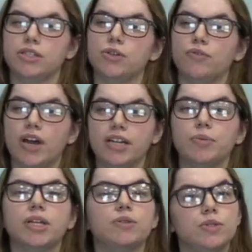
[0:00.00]
So find
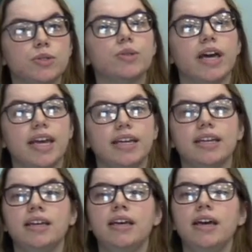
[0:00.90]
what you do like
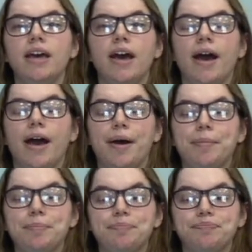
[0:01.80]

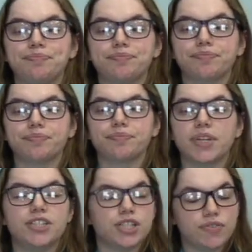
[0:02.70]

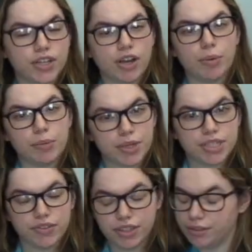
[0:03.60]
and just figure out what works
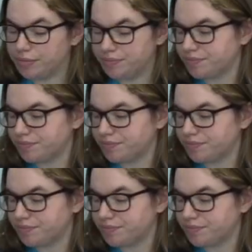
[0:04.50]
for you.